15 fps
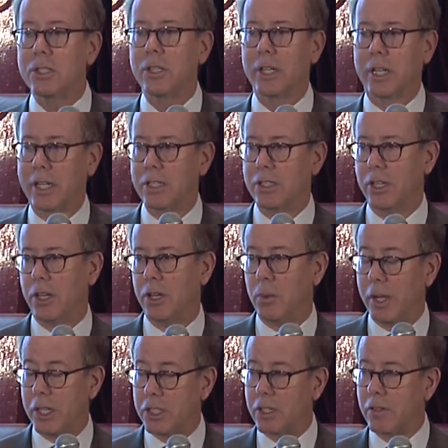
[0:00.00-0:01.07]
The
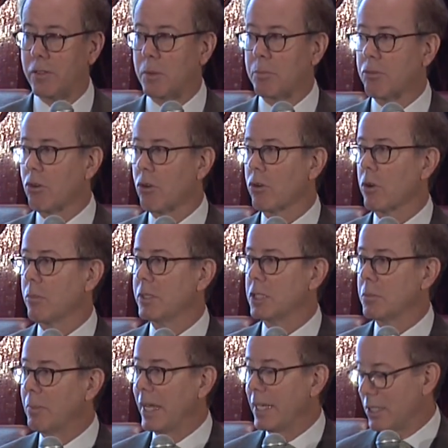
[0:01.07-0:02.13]
continuation of the program is
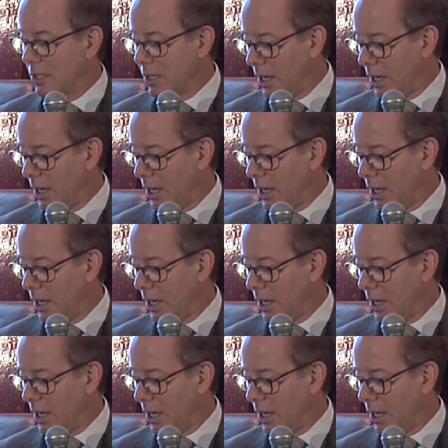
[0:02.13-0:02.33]
based